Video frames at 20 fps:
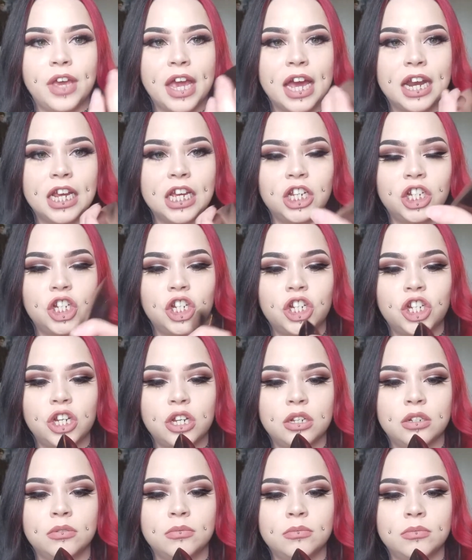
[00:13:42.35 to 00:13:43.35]
Vanish
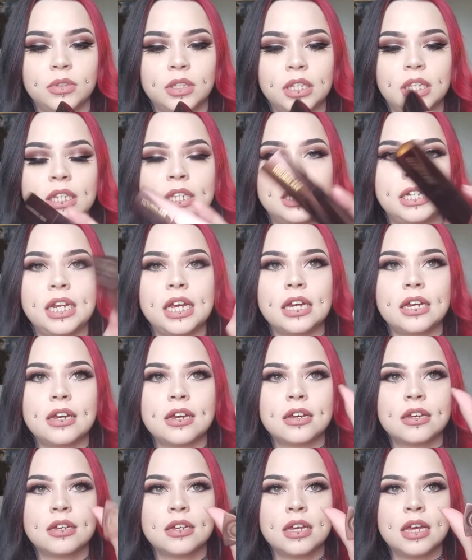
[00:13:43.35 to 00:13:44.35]

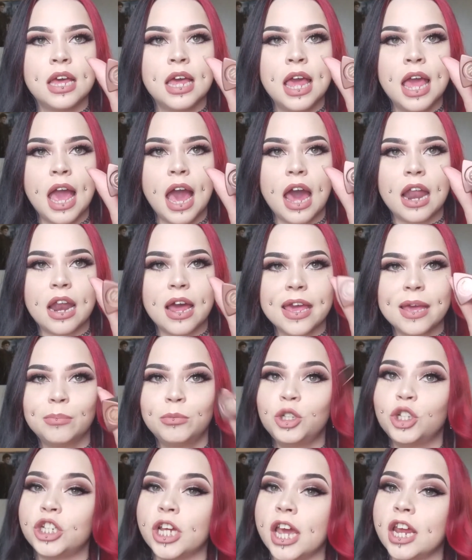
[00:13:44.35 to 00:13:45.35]
Stick, and I
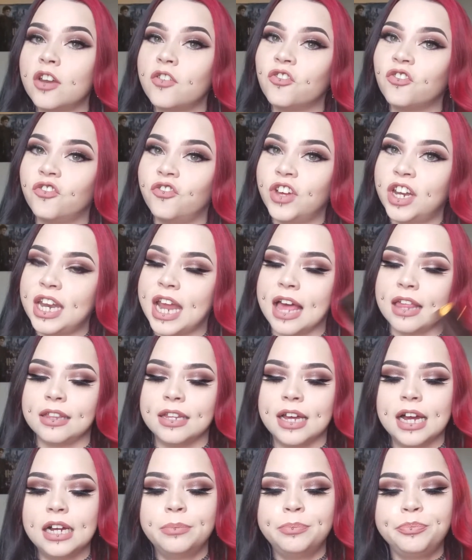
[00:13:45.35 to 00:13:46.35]
am shade
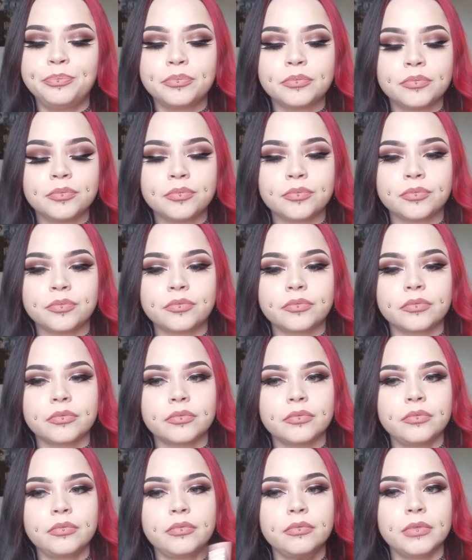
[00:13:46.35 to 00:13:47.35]
Vanilla.
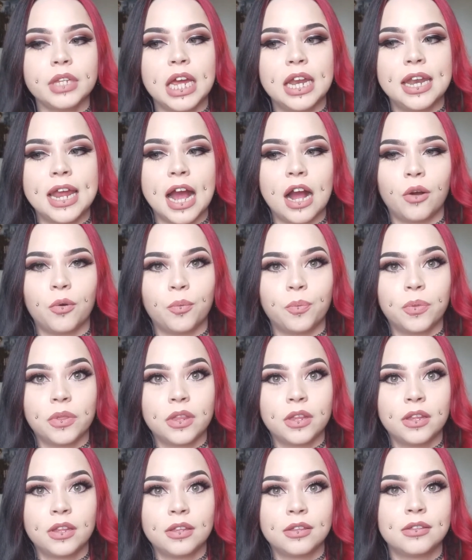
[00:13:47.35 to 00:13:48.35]
Now,
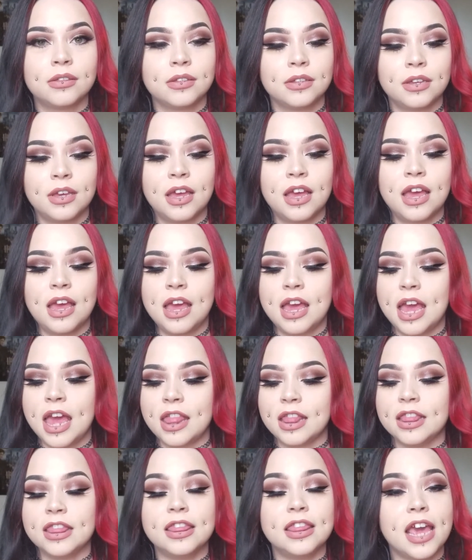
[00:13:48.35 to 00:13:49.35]

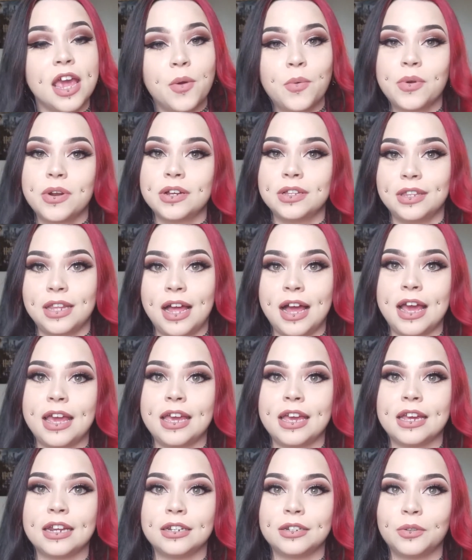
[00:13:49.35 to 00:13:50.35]
they weren't
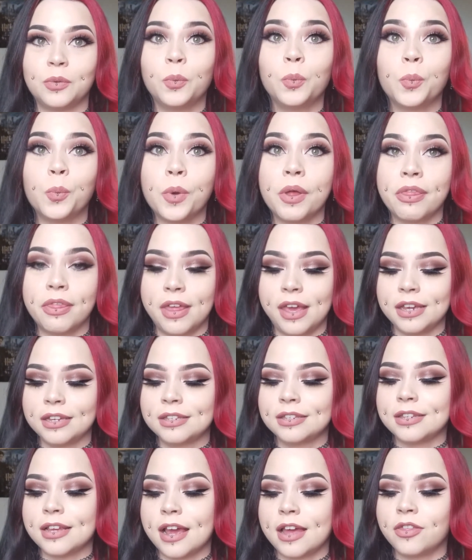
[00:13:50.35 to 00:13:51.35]
lying when they
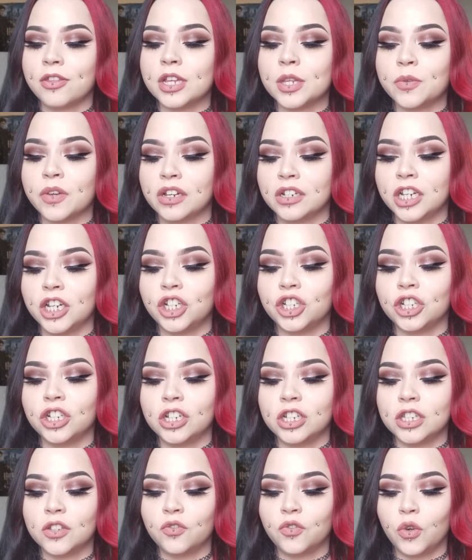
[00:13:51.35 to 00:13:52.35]
say this foundation
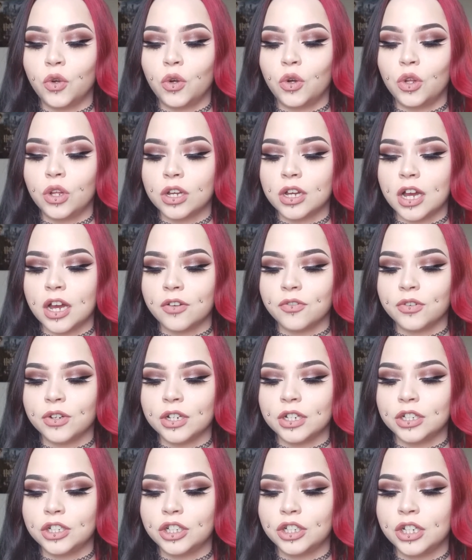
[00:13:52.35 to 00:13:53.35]
is full
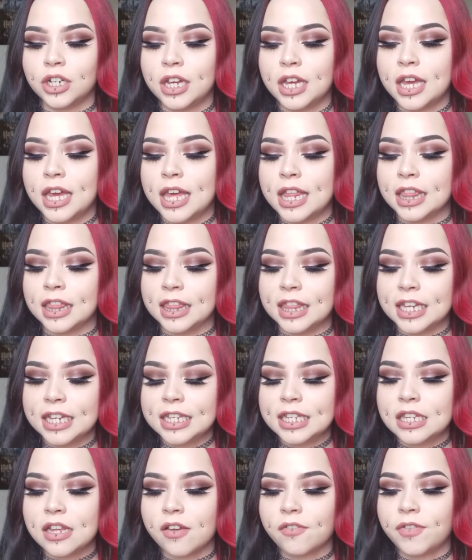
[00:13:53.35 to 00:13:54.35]
coverage.
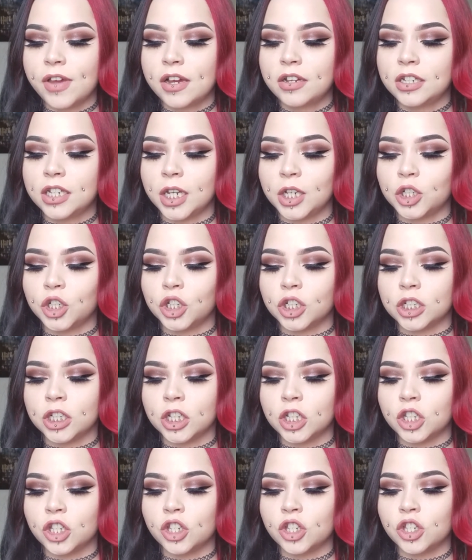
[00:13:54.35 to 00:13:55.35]
This foundation
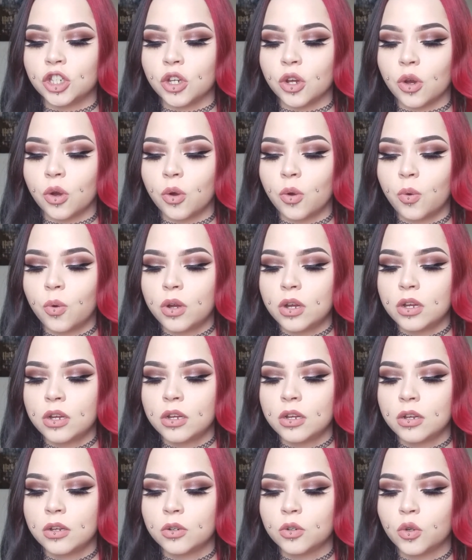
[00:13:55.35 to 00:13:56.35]
is so
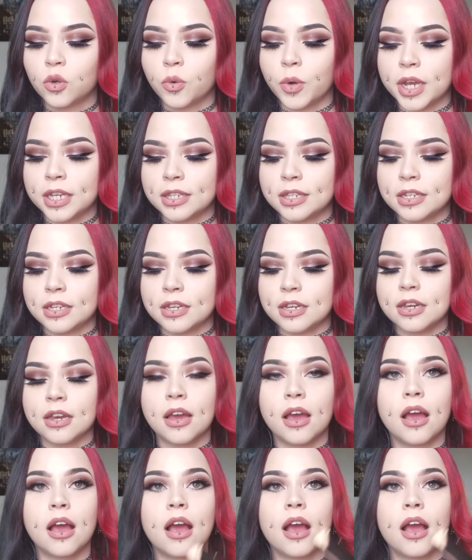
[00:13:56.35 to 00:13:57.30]
crazy.